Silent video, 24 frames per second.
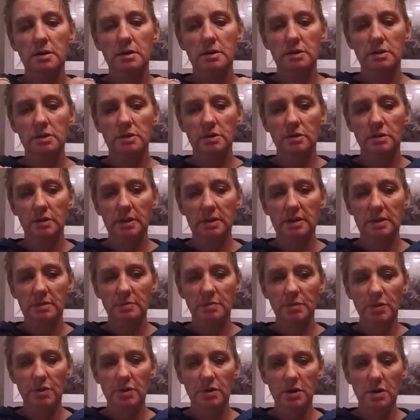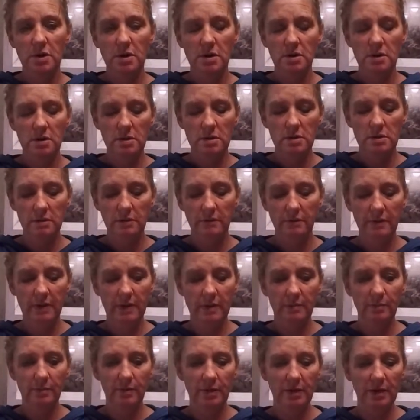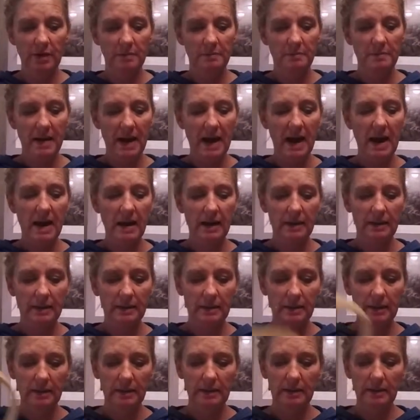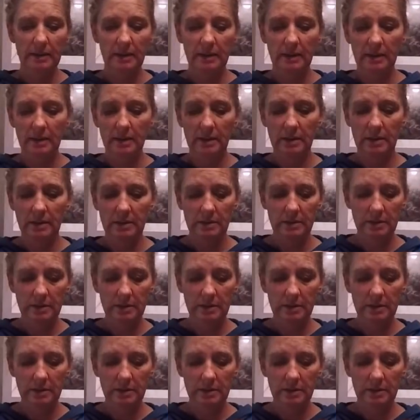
So let's put our fabric back in